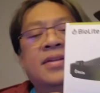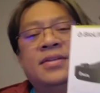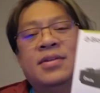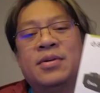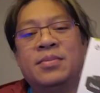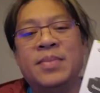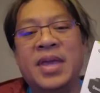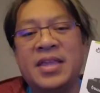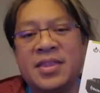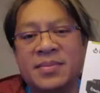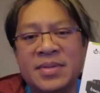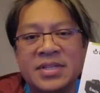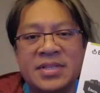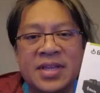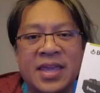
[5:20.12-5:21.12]
don't make the
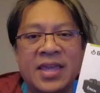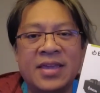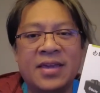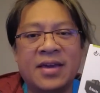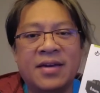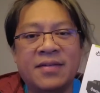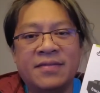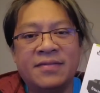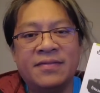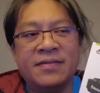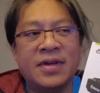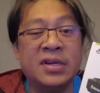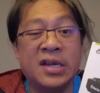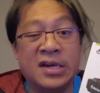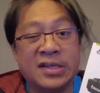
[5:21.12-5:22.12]
mistake of
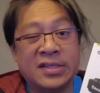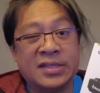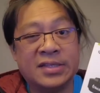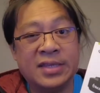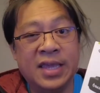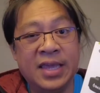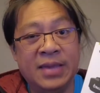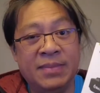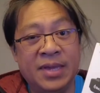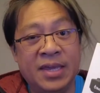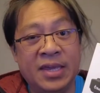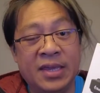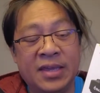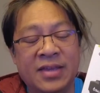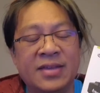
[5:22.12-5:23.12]
not seeing
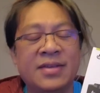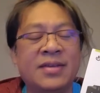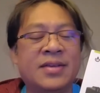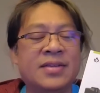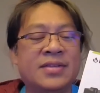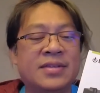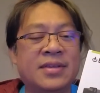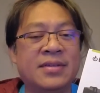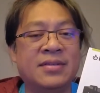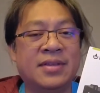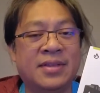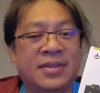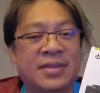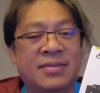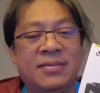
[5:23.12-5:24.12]
me, because,
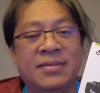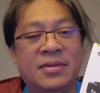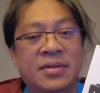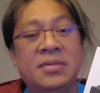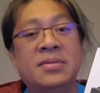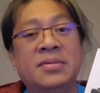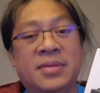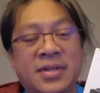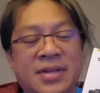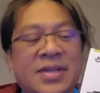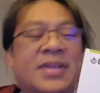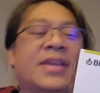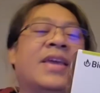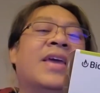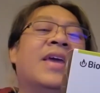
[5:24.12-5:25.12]
dude.
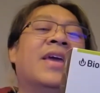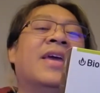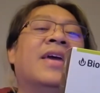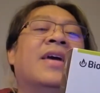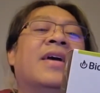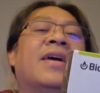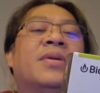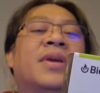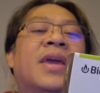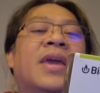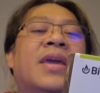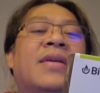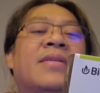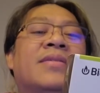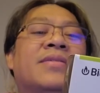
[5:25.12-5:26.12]

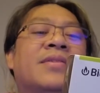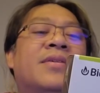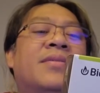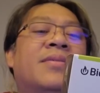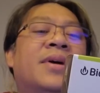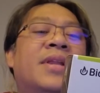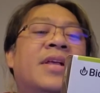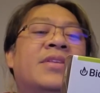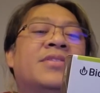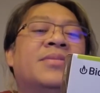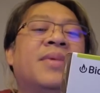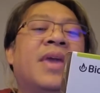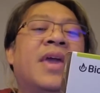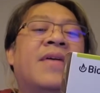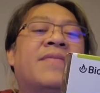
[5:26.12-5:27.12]
Okay, so what else do
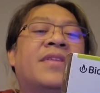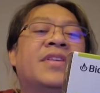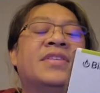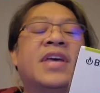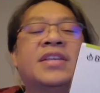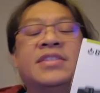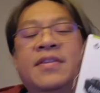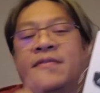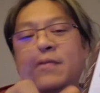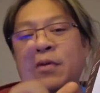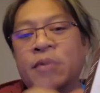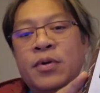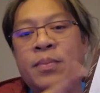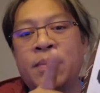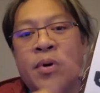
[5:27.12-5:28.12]
we have? This has a
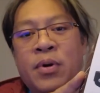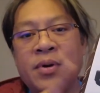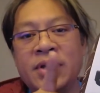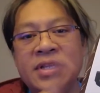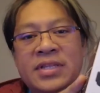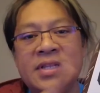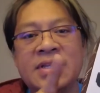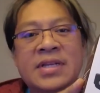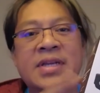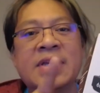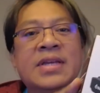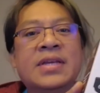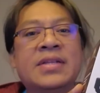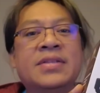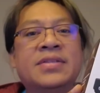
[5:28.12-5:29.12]
4-point
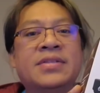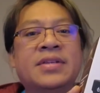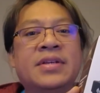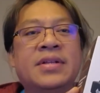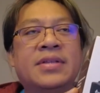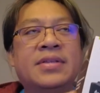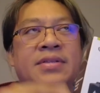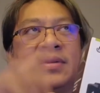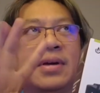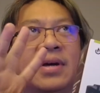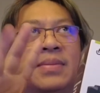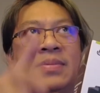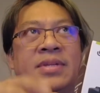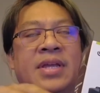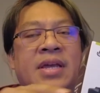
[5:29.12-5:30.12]
tilt, so
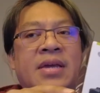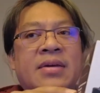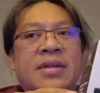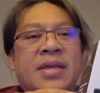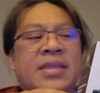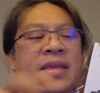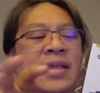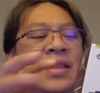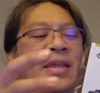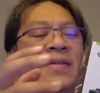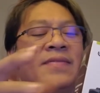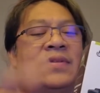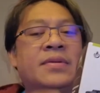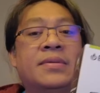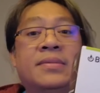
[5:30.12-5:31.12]
up, down, I think
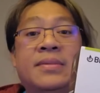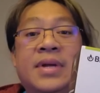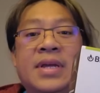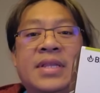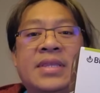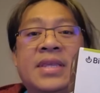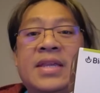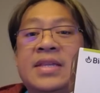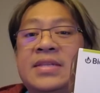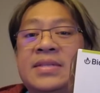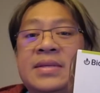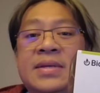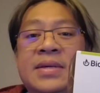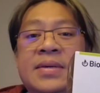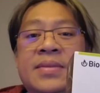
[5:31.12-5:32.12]
left, right, that is
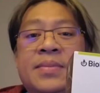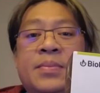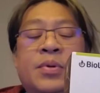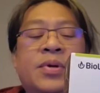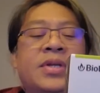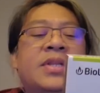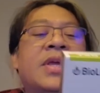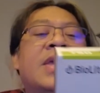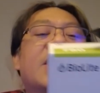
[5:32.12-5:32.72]
the point.